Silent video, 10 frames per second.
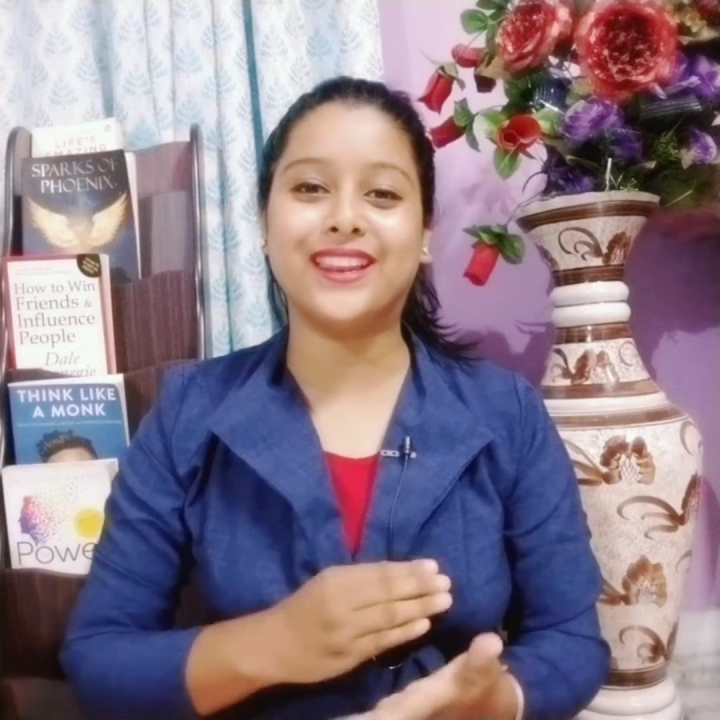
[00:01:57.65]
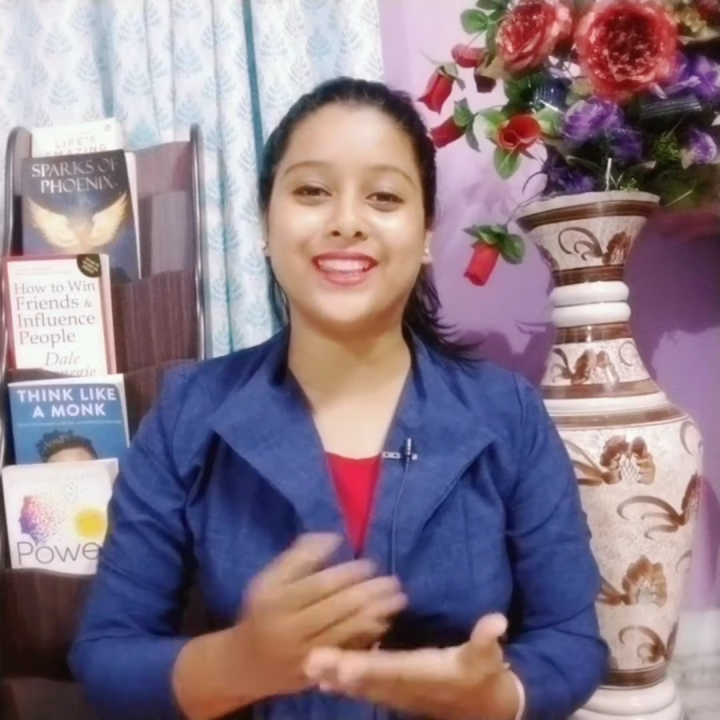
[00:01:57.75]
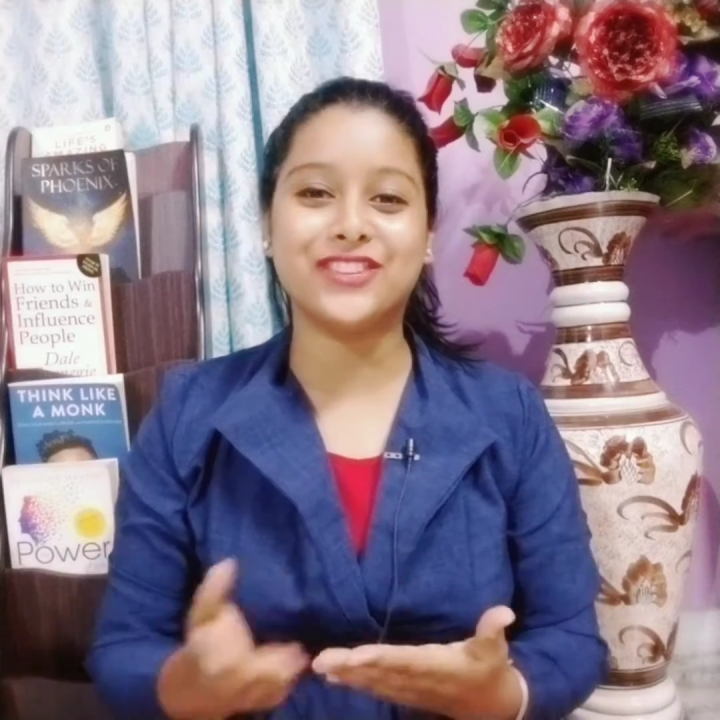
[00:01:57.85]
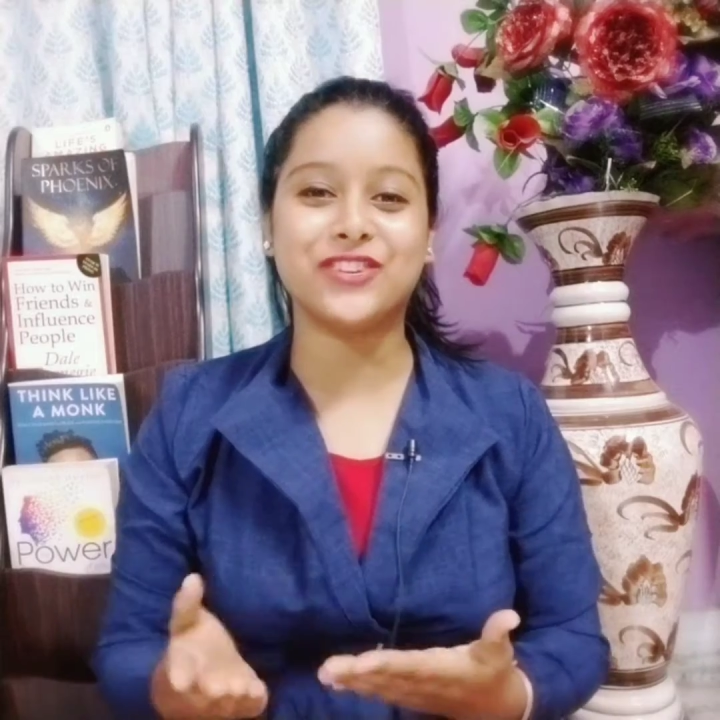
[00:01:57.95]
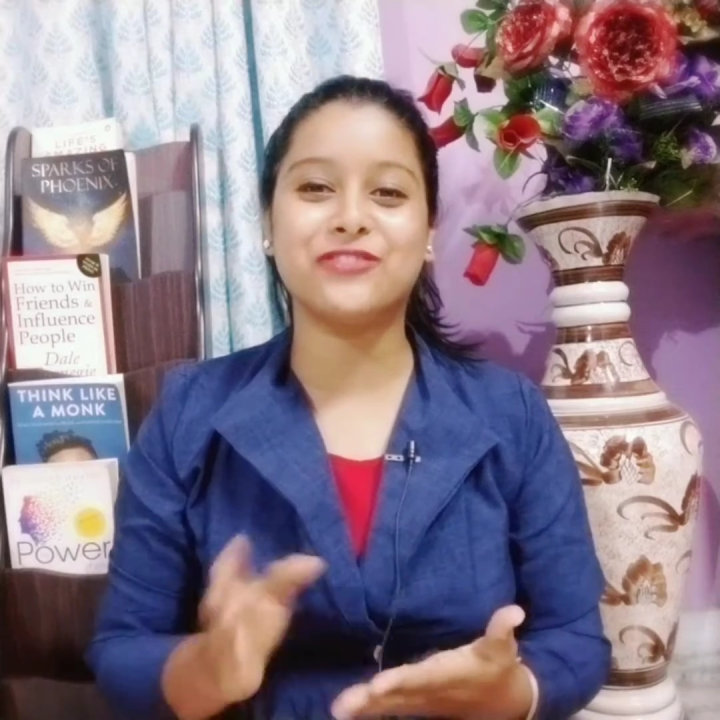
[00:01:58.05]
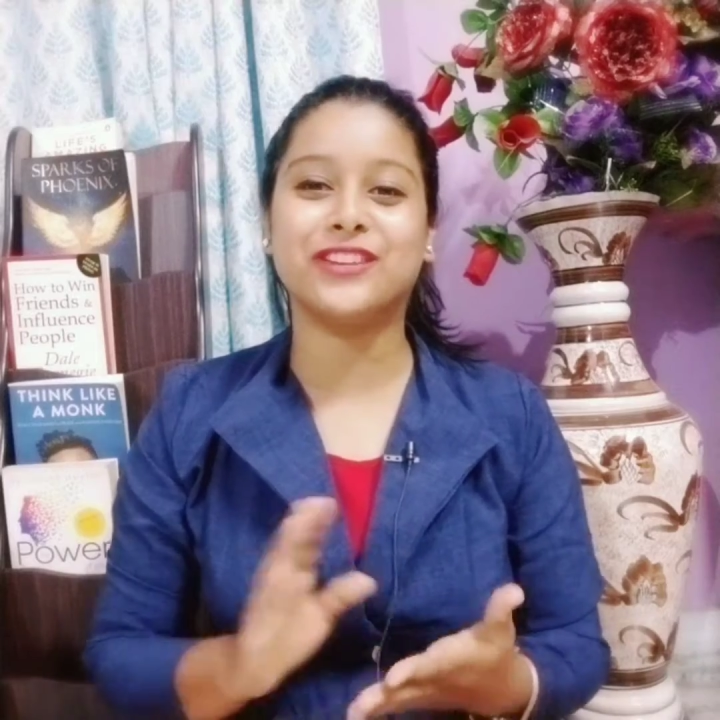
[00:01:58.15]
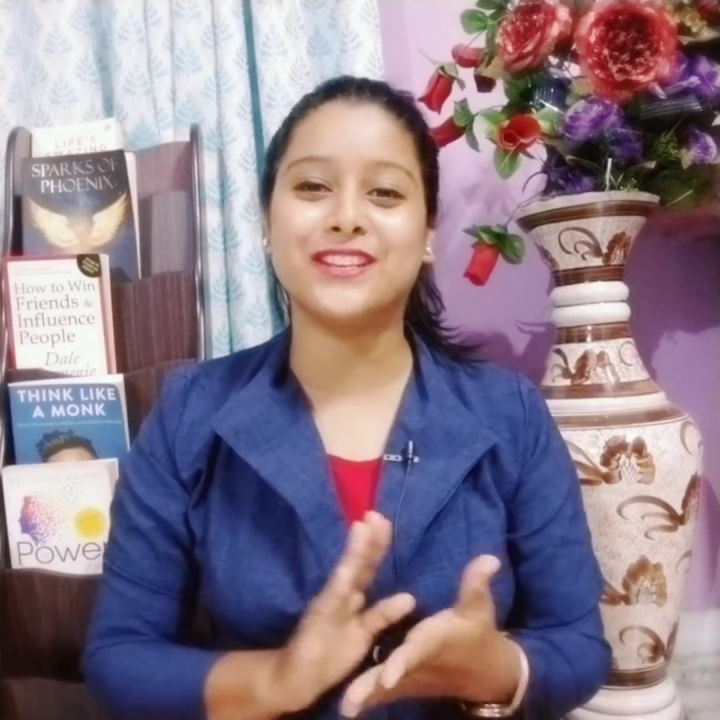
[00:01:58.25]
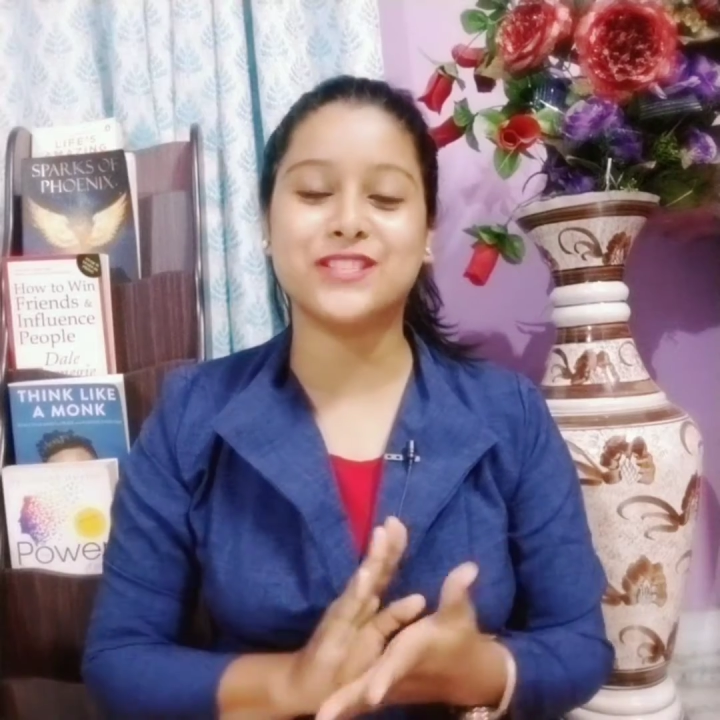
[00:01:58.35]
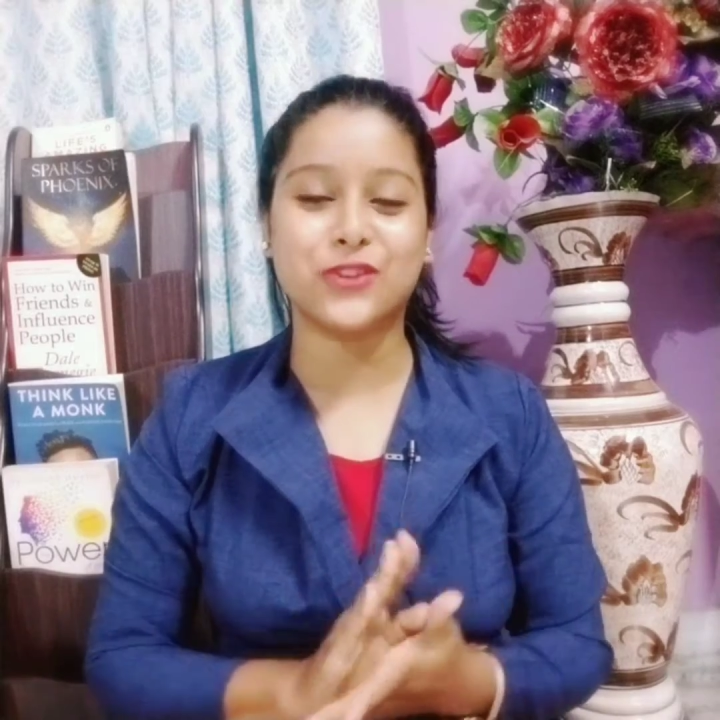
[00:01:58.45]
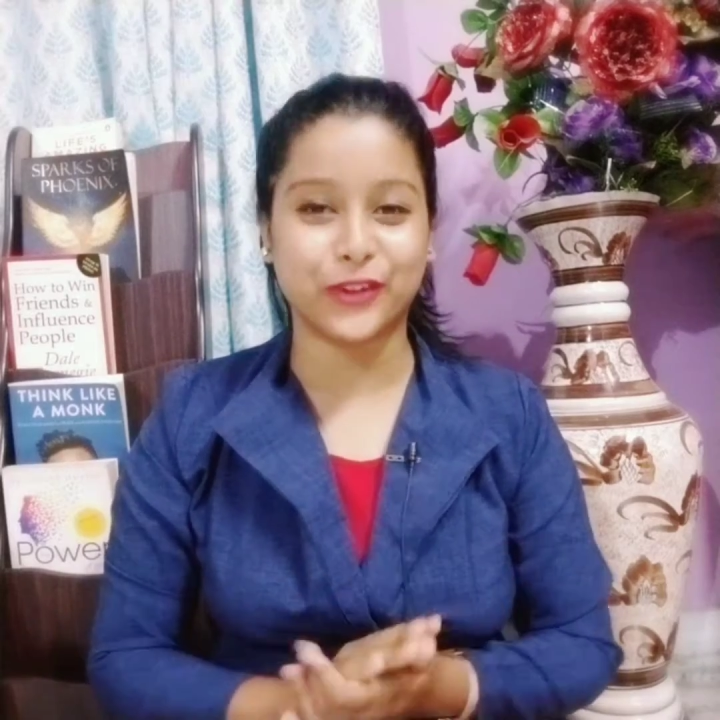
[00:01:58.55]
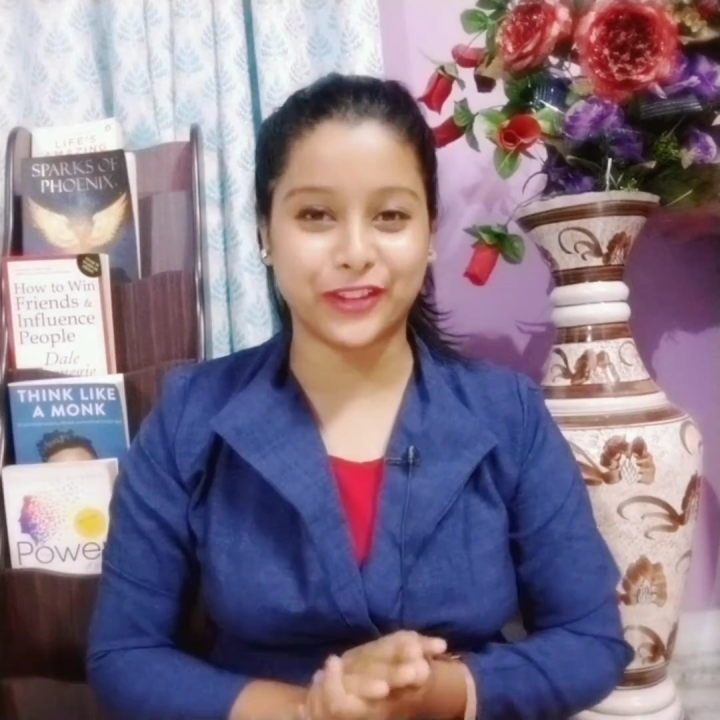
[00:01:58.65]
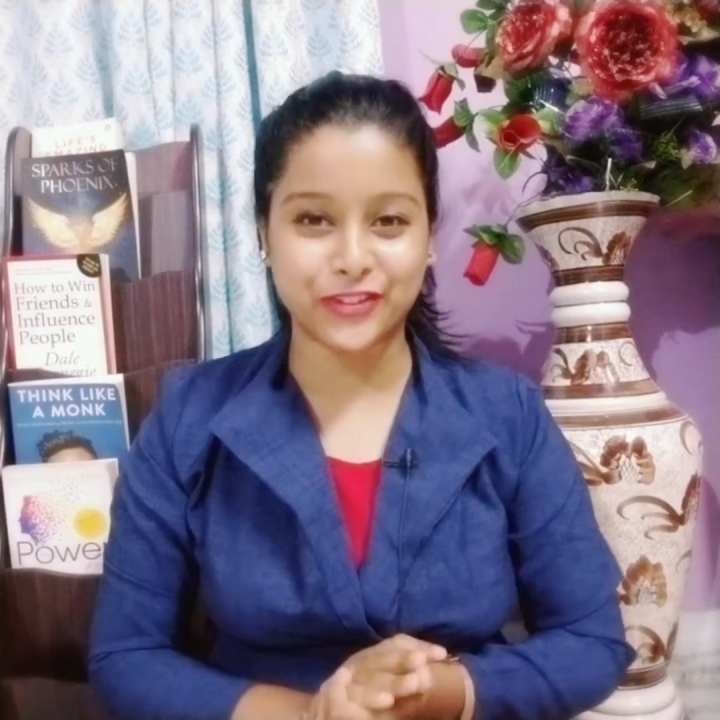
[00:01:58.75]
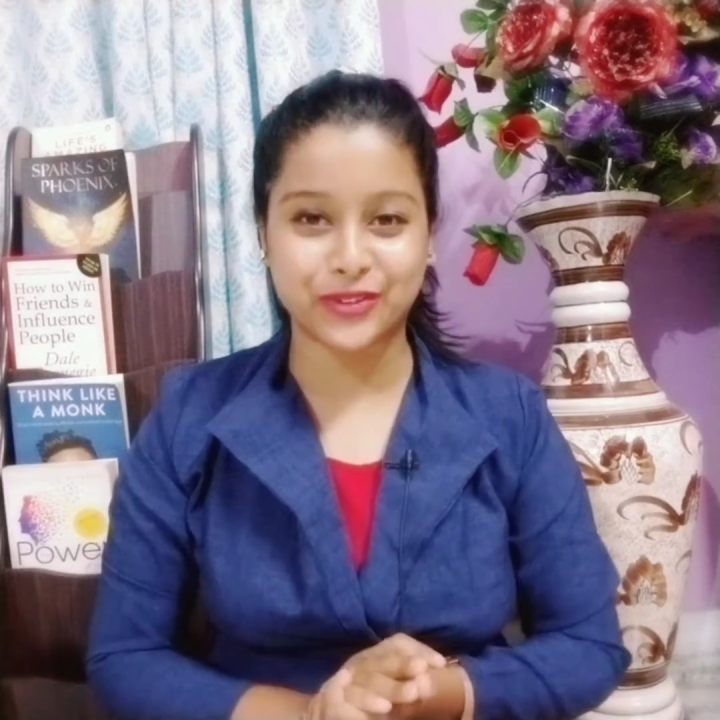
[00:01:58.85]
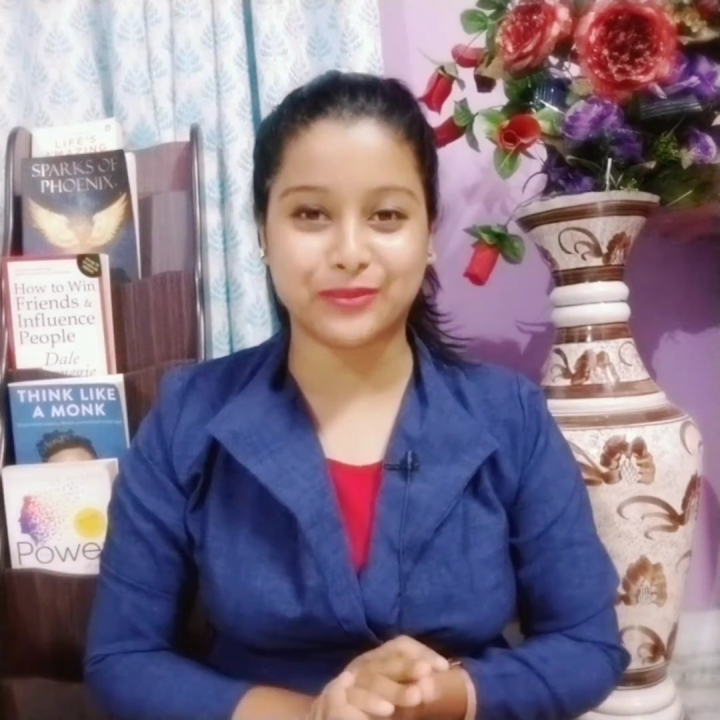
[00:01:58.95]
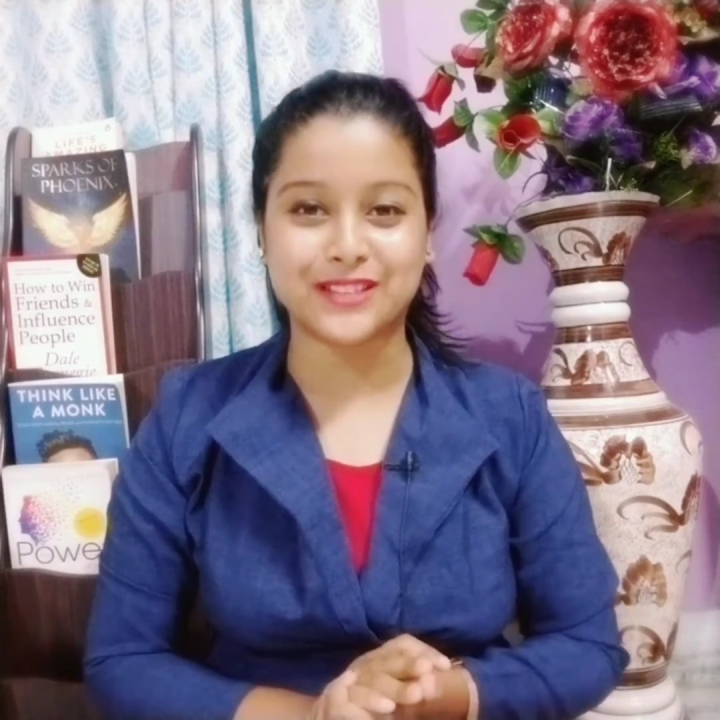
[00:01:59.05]
intravenous or
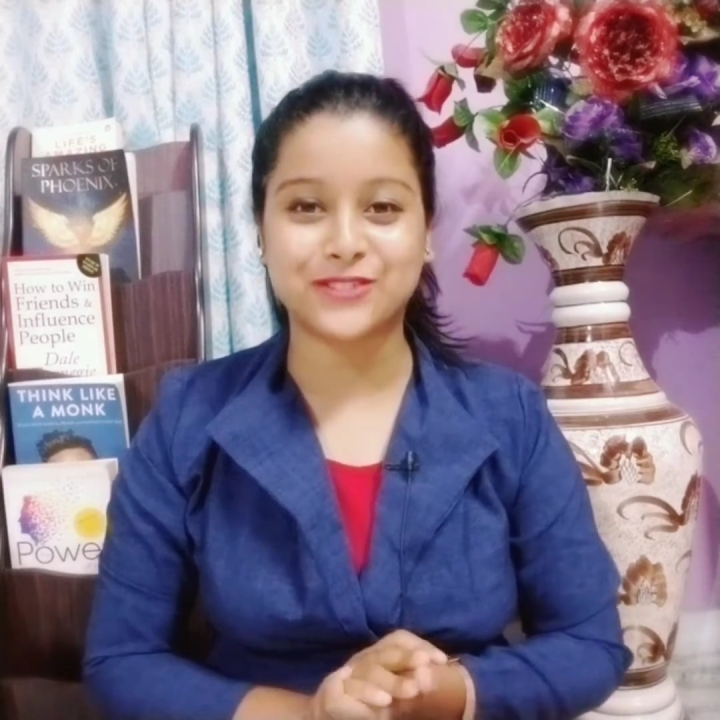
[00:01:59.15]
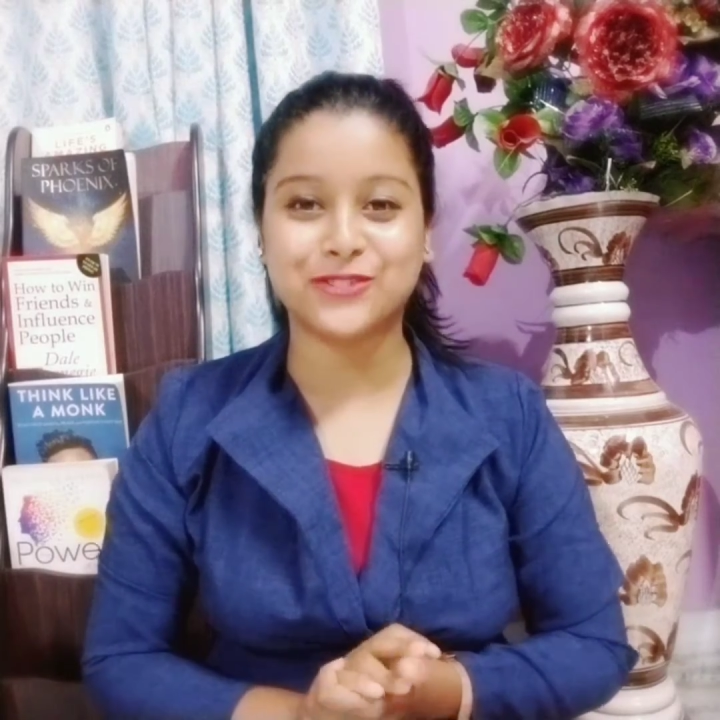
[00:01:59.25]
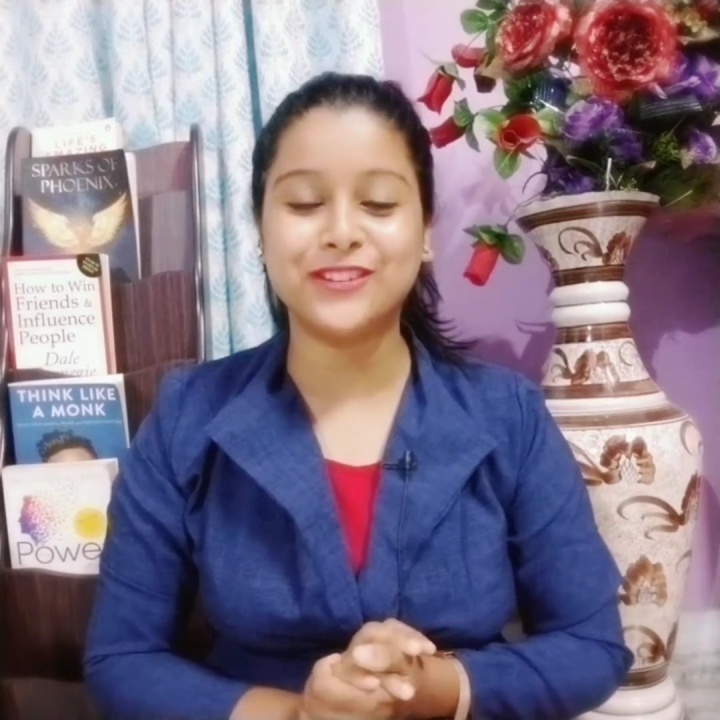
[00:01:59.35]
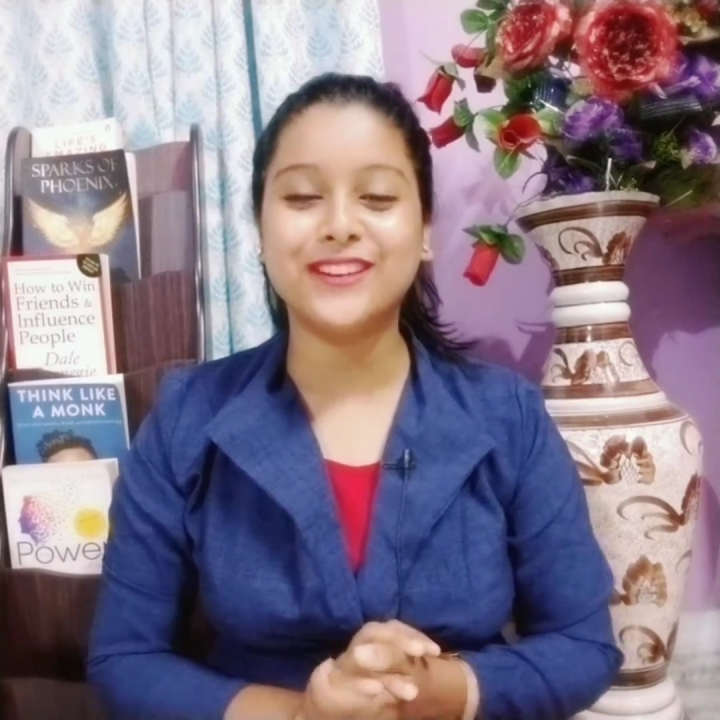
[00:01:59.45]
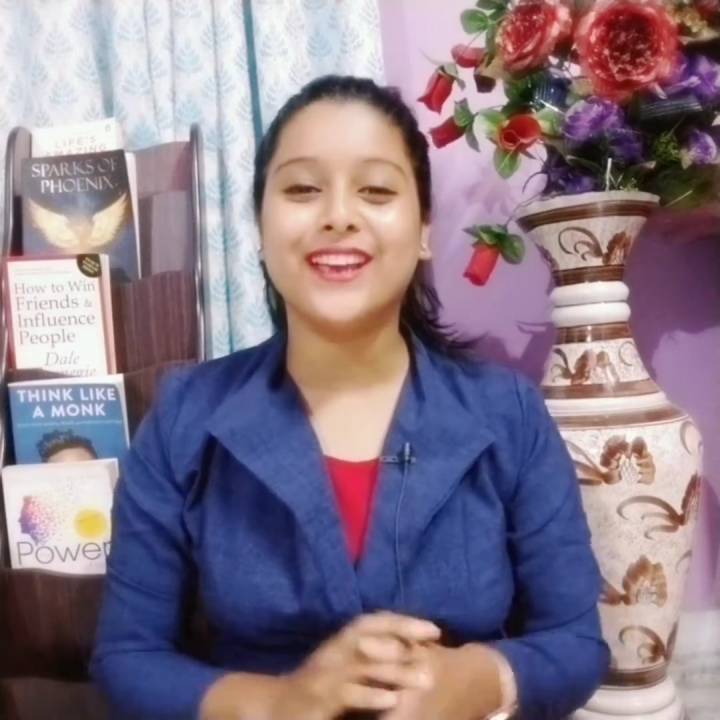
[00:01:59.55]
intramuscular.